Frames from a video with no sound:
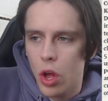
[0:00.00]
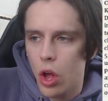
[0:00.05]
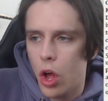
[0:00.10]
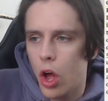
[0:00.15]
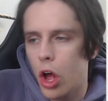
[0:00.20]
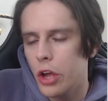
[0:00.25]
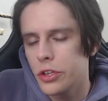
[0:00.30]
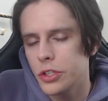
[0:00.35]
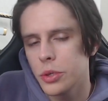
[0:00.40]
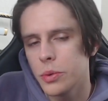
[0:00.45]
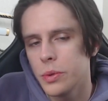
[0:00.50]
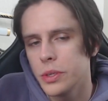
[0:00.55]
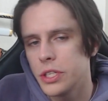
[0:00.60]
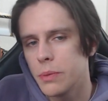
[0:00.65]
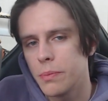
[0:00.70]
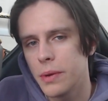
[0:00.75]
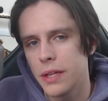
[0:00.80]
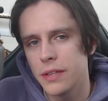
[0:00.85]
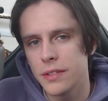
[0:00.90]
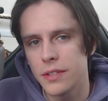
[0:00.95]
Also, it
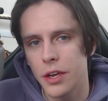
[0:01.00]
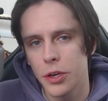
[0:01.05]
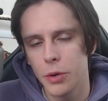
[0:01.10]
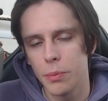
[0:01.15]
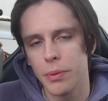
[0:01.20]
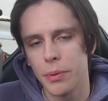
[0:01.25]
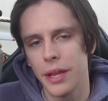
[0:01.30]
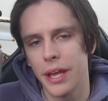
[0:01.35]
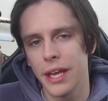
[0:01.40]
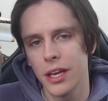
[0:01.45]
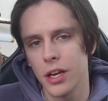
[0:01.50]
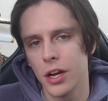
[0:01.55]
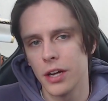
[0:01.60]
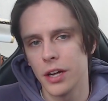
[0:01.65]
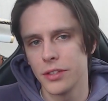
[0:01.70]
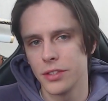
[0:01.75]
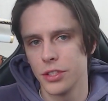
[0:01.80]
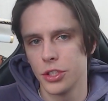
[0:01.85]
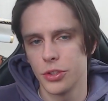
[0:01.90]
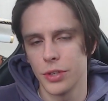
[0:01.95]
depends how you're playing
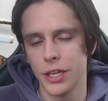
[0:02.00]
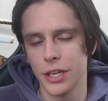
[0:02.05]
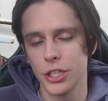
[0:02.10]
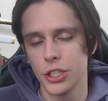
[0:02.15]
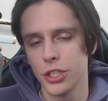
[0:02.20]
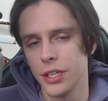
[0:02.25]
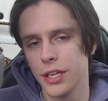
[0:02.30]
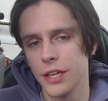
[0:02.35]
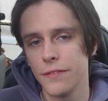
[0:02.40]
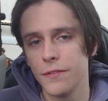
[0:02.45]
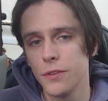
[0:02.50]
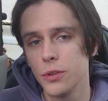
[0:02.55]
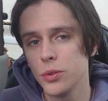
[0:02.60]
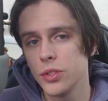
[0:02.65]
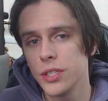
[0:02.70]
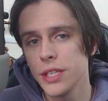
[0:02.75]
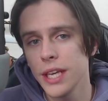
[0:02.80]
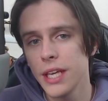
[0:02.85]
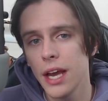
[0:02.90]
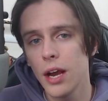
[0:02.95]
concentration. If you
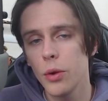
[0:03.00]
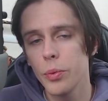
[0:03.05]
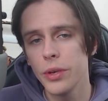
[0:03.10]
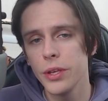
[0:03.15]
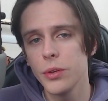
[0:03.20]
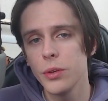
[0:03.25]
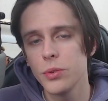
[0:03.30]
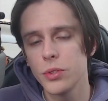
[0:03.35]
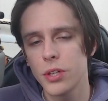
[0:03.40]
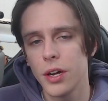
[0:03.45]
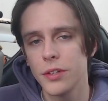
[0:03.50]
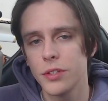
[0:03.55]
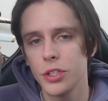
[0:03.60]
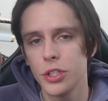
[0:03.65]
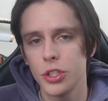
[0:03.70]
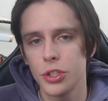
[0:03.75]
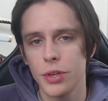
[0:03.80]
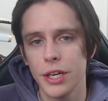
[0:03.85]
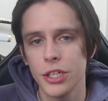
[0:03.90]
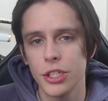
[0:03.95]
see how we use
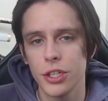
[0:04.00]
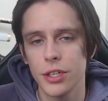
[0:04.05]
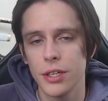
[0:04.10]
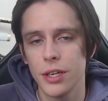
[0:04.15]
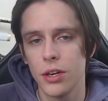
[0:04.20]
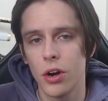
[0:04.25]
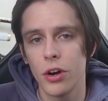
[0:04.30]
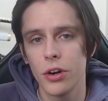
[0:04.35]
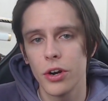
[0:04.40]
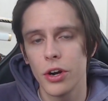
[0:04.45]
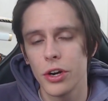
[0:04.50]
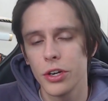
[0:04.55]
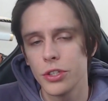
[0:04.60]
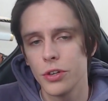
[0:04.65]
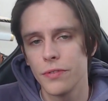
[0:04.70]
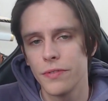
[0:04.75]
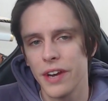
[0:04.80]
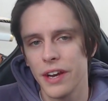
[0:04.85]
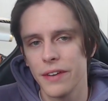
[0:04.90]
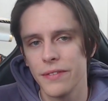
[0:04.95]
concentration in our
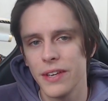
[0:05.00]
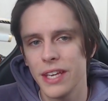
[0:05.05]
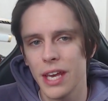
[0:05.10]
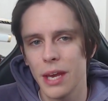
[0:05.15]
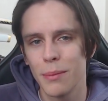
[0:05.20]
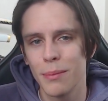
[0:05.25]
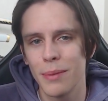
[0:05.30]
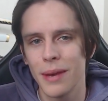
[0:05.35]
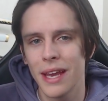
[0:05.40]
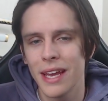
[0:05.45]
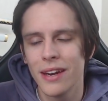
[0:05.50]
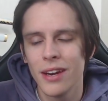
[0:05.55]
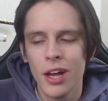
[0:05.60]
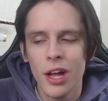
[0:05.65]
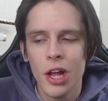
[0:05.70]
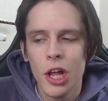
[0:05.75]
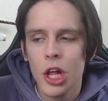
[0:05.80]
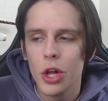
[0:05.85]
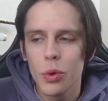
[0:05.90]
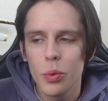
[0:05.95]
Naruto 5e campaign,
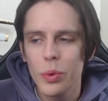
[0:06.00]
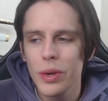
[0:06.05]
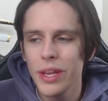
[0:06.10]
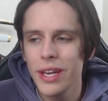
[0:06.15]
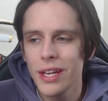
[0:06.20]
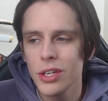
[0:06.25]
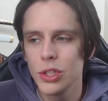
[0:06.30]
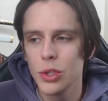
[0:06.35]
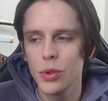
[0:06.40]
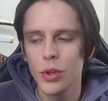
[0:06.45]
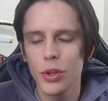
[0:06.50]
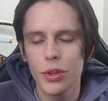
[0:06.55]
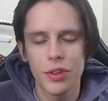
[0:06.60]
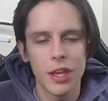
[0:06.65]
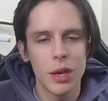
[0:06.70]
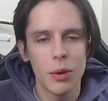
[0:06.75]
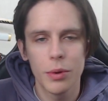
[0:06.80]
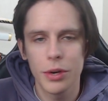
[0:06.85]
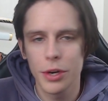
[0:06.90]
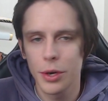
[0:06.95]
we didn't do the
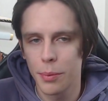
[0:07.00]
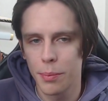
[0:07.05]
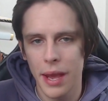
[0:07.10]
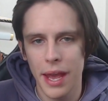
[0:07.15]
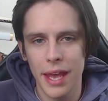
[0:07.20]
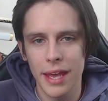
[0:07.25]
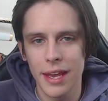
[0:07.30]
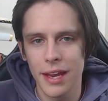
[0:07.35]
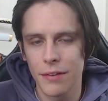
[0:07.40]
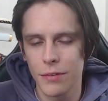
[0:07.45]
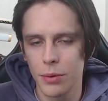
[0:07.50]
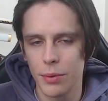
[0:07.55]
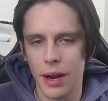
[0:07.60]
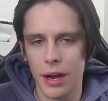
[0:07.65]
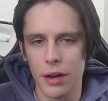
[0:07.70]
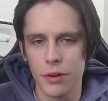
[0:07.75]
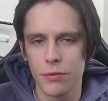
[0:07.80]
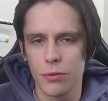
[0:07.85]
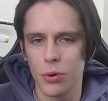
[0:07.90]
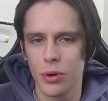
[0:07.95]
thing where you're paying every
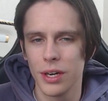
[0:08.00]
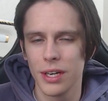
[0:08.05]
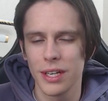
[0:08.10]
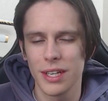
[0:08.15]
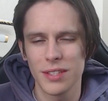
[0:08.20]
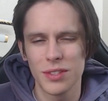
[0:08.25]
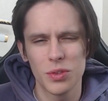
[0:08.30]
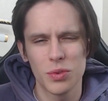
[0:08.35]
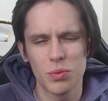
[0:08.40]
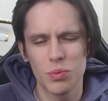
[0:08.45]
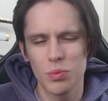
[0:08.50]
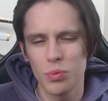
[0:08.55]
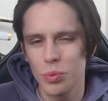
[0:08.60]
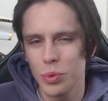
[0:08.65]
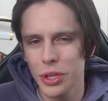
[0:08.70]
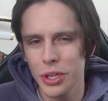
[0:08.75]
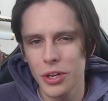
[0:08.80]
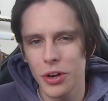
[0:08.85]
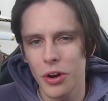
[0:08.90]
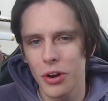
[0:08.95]
round for it because it's
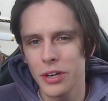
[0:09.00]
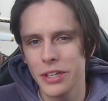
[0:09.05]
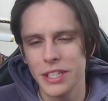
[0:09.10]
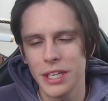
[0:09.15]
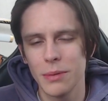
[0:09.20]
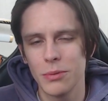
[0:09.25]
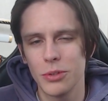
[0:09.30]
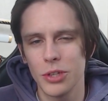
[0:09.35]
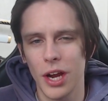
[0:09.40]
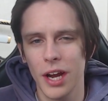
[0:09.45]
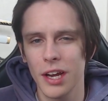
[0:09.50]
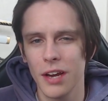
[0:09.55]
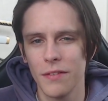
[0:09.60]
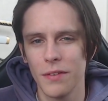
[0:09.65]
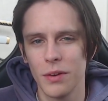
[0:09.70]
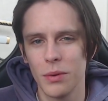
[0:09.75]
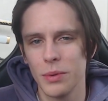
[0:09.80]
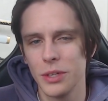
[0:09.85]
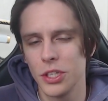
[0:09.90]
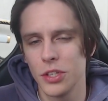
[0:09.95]
really hard to keep track of,
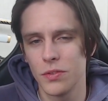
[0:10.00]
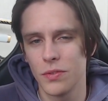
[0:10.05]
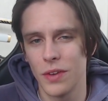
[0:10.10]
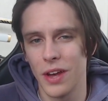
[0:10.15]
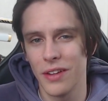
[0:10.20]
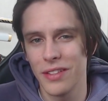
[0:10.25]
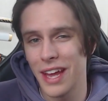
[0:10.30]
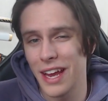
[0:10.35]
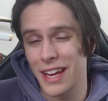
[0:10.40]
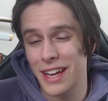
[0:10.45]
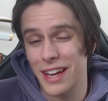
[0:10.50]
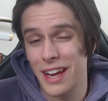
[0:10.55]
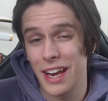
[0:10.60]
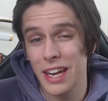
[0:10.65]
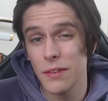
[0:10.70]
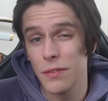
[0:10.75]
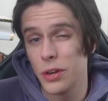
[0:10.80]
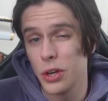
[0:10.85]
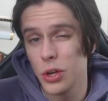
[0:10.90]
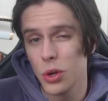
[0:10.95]
and we just found that kind
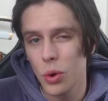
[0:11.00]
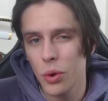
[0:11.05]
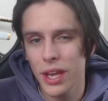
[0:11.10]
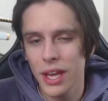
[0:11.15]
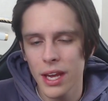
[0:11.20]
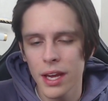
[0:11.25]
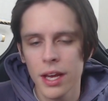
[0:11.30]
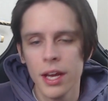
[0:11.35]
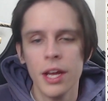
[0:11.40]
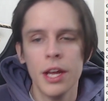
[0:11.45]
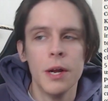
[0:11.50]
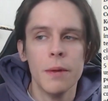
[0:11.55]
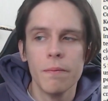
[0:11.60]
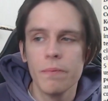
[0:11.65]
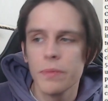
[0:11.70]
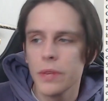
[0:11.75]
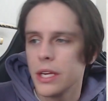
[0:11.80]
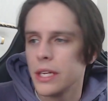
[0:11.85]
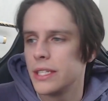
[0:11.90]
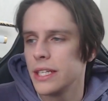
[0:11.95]
of annoying.
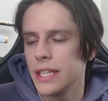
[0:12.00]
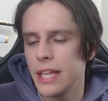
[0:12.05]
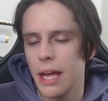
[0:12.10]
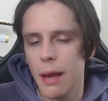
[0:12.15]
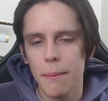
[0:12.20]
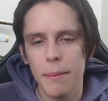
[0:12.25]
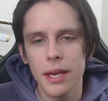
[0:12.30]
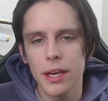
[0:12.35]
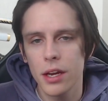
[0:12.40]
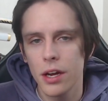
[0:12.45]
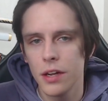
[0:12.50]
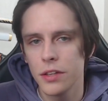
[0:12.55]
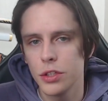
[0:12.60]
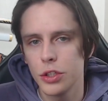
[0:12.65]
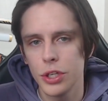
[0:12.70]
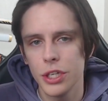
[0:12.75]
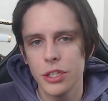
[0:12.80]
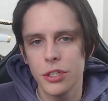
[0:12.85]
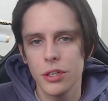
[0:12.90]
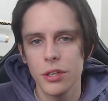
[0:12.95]
Did that make
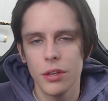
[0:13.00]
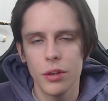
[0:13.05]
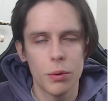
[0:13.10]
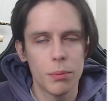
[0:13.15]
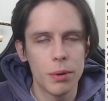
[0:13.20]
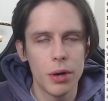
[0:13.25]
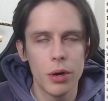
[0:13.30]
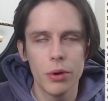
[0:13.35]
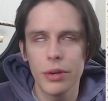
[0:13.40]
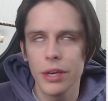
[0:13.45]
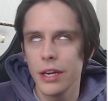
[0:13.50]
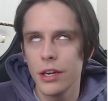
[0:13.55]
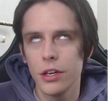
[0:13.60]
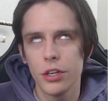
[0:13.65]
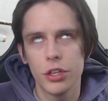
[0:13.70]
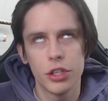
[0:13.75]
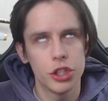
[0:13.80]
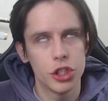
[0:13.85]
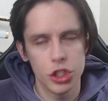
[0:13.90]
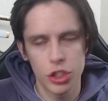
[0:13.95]
concentration a little broken?
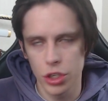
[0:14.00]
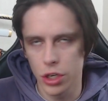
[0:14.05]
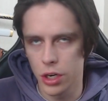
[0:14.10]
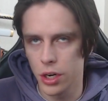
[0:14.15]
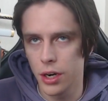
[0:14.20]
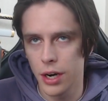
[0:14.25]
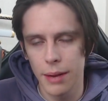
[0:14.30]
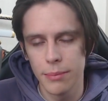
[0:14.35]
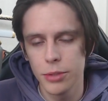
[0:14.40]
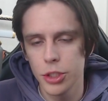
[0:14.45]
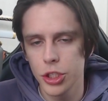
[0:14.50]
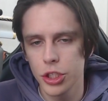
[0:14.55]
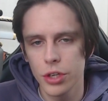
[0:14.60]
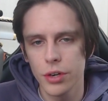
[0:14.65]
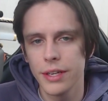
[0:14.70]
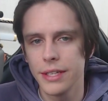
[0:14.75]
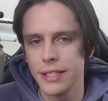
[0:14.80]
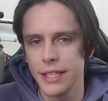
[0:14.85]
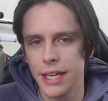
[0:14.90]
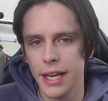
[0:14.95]
Sure, I'm sure
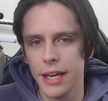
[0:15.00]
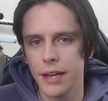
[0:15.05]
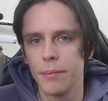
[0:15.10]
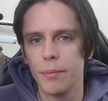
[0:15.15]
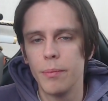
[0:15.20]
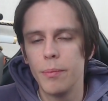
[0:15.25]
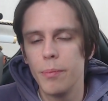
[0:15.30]
it did.